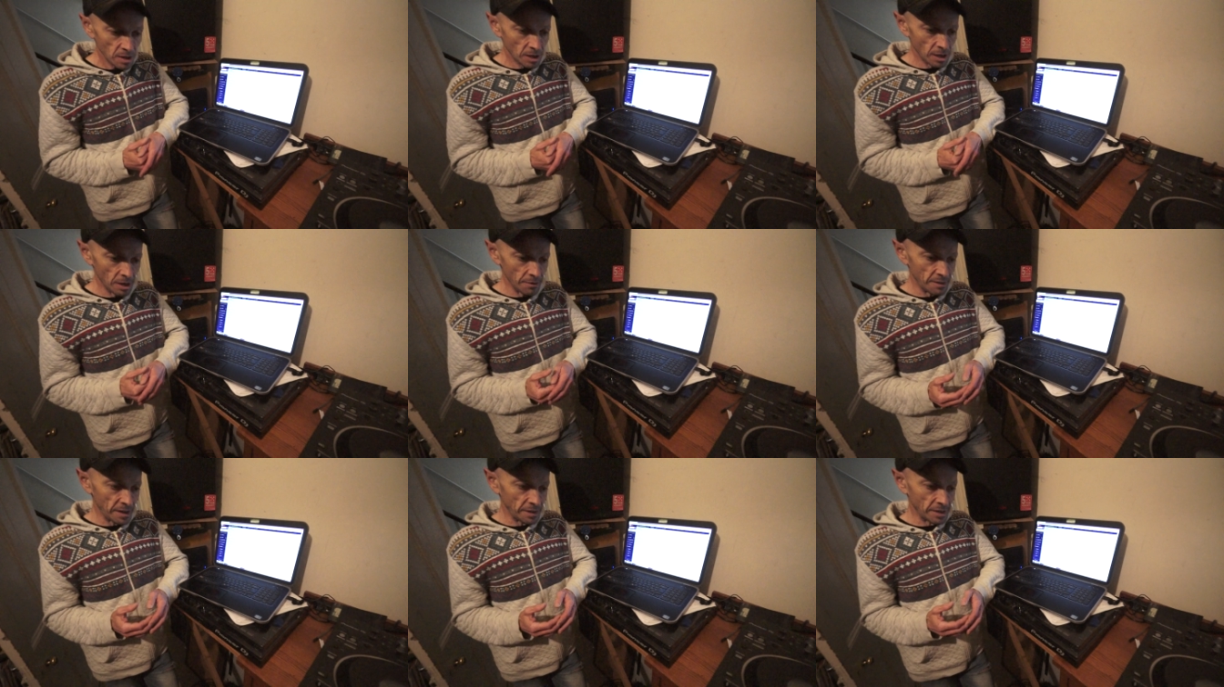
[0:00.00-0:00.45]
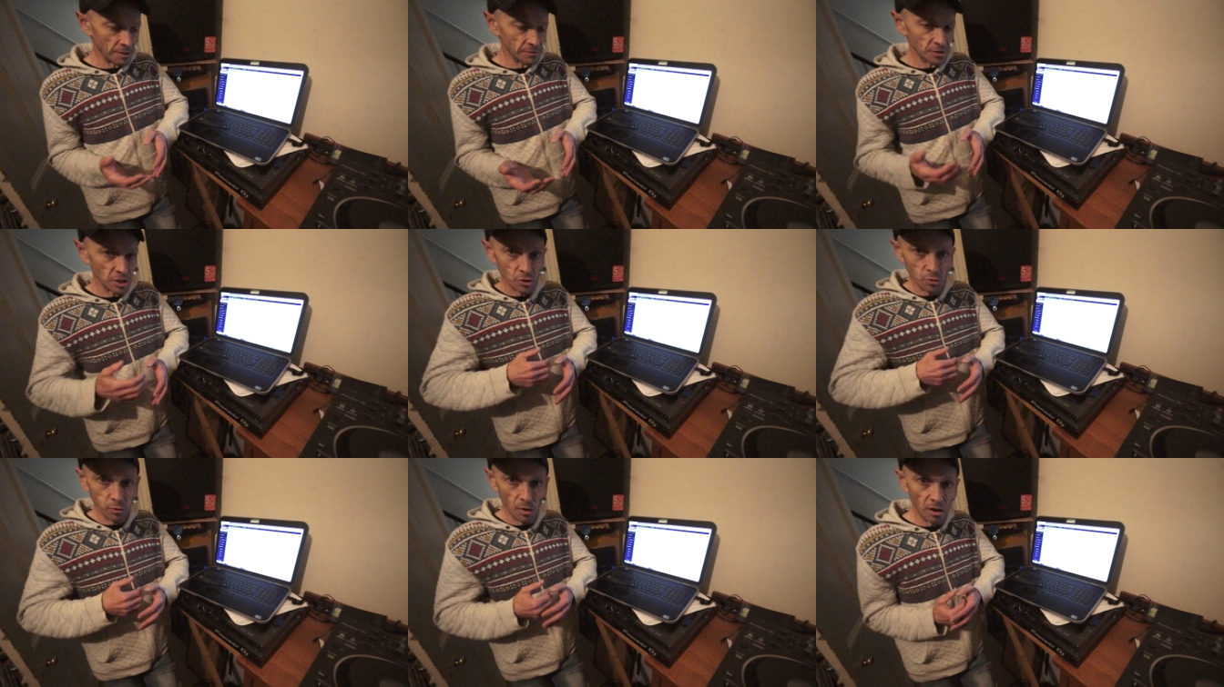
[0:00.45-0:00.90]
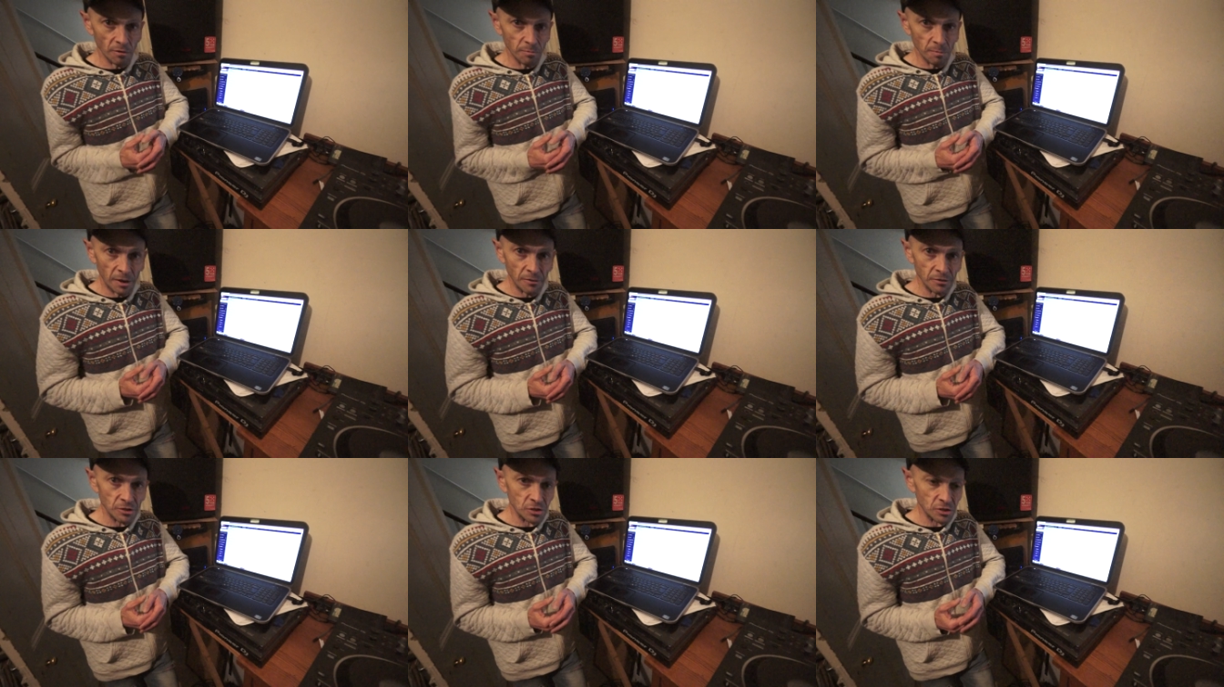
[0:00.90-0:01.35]
And then after 12
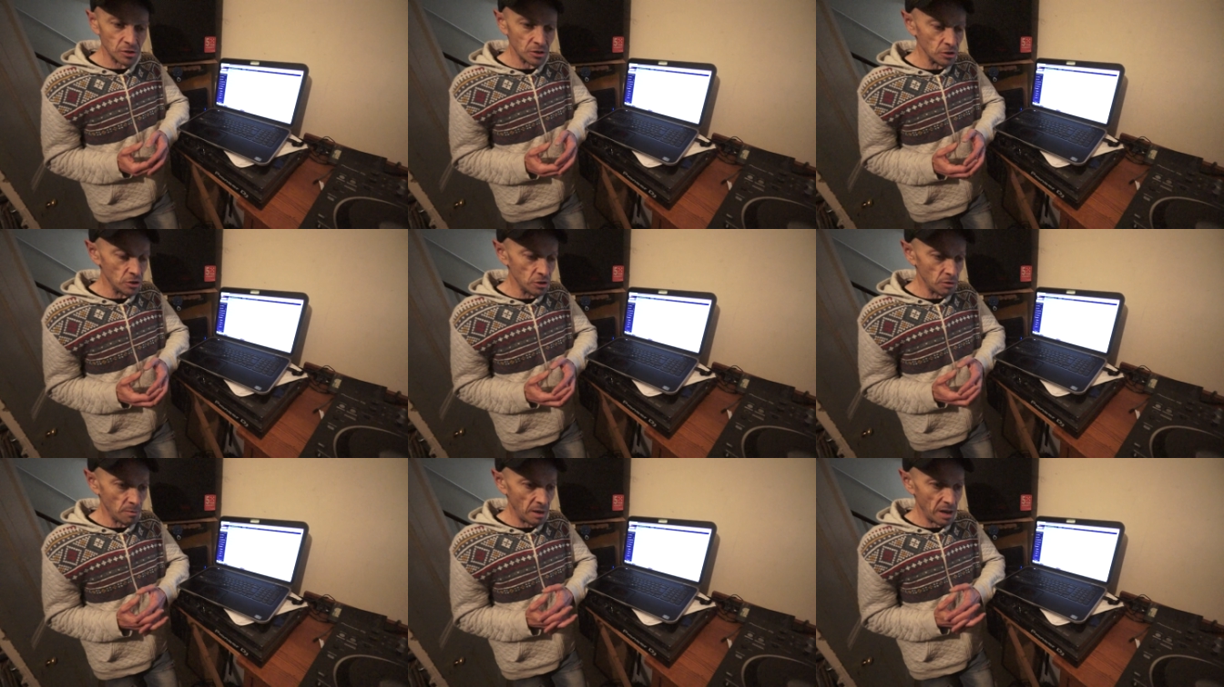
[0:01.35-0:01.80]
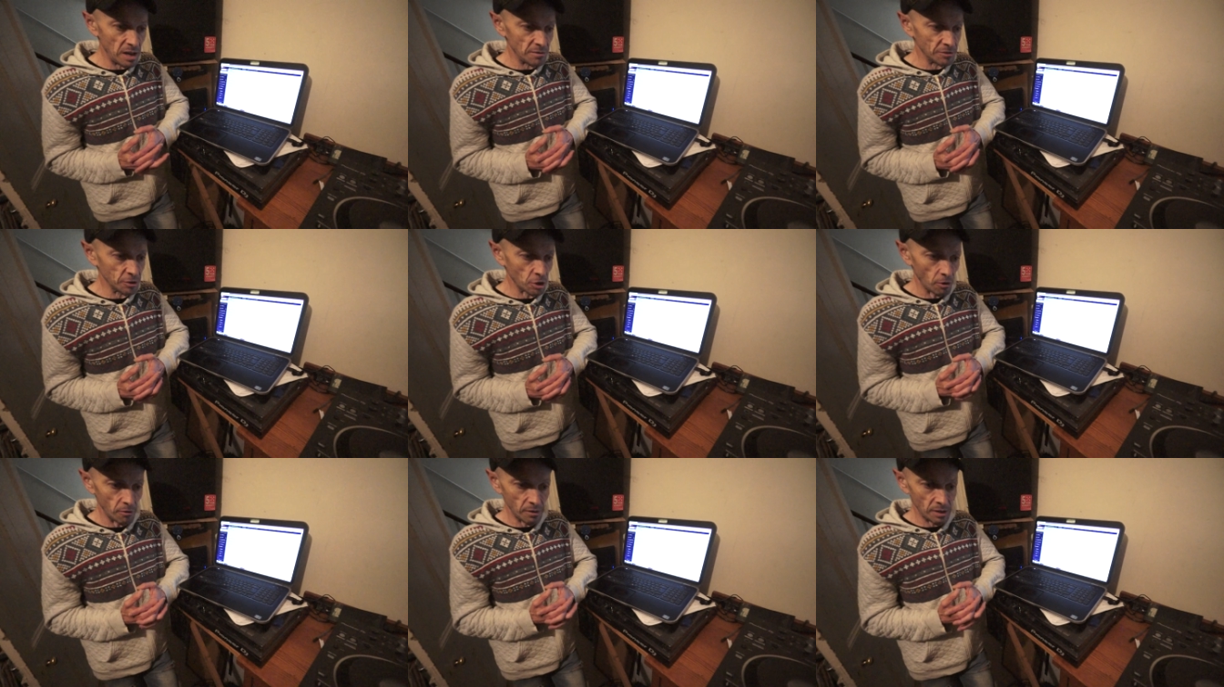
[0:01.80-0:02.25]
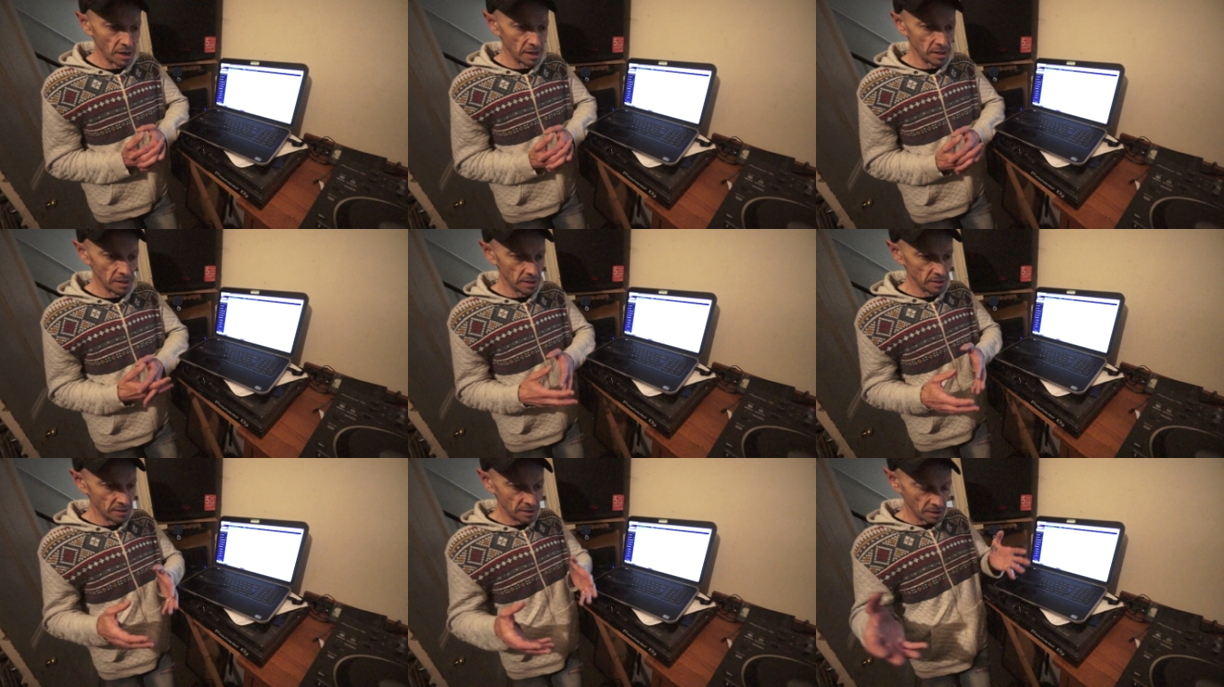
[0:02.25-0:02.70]
months, you may have
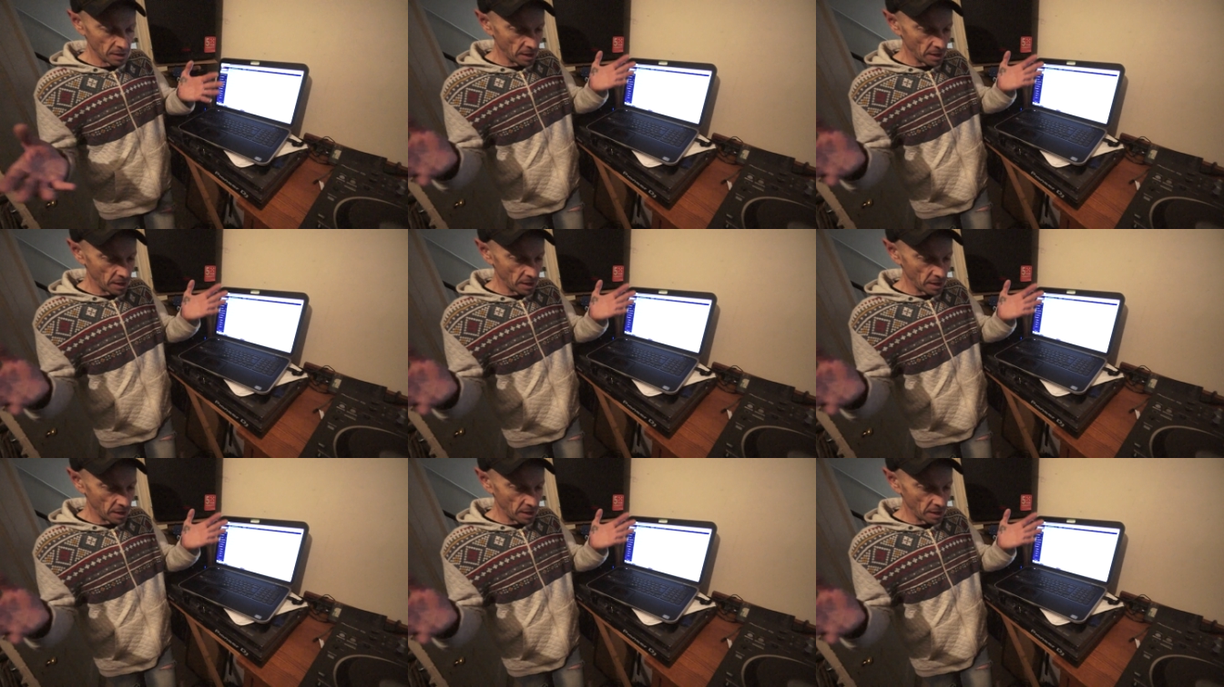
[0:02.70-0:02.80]
correlated,